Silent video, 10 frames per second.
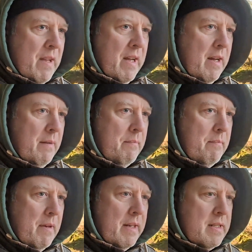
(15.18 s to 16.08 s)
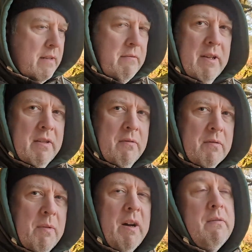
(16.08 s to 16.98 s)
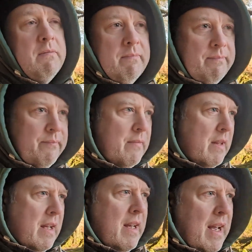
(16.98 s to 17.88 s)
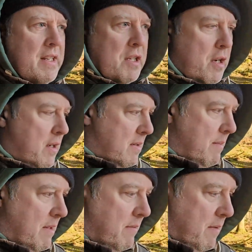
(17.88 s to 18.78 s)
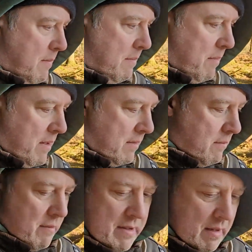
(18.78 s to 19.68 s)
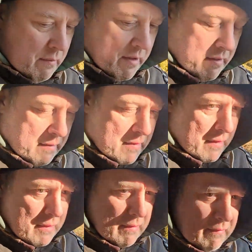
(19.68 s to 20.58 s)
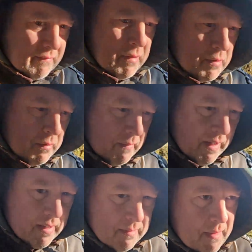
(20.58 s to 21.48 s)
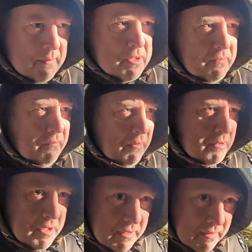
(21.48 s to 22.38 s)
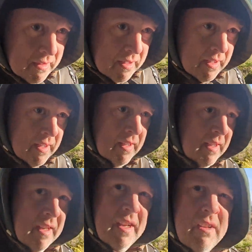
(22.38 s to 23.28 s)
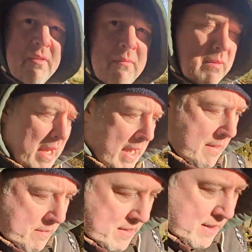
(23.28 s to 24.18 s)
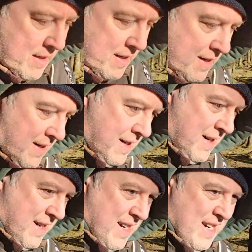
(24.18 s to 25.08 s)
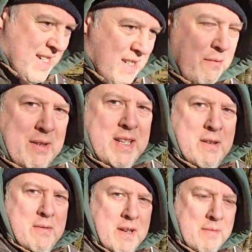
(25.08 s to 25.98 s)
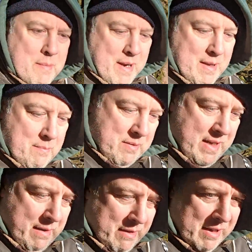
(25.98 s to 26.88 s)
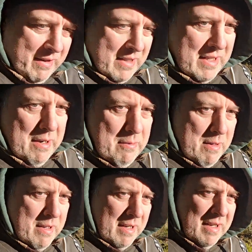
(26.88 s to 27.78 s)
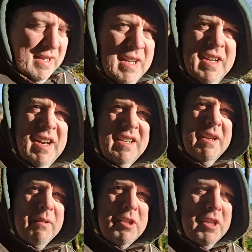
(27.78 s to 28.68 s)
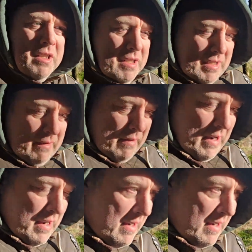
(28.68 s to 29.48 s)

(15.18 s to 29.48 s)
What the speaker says: And it's never really thought, well, it has occurred to me to film it. My daughter said, why don't you start doing YouTube videos about mushroom foraging? And I thought, well, yeah, but don't really know enough about it. But now I kind of know. I know a chunk of stuff.